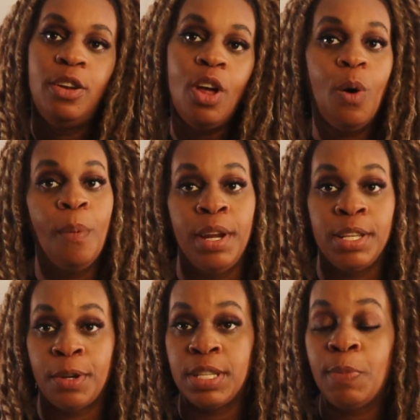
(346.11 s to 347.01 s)
No, I'm going to
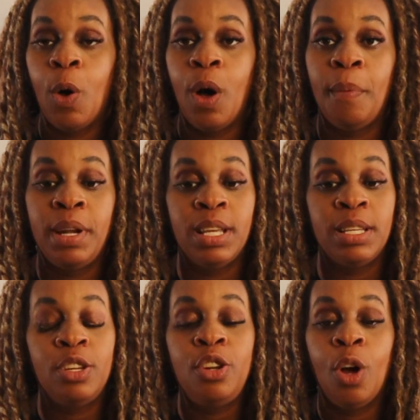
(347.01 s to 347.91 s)
start small. I'm
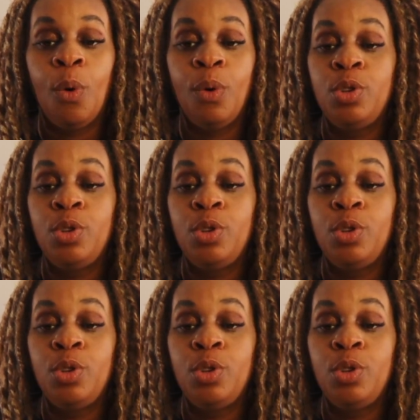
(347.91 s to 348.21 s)
going to, you know,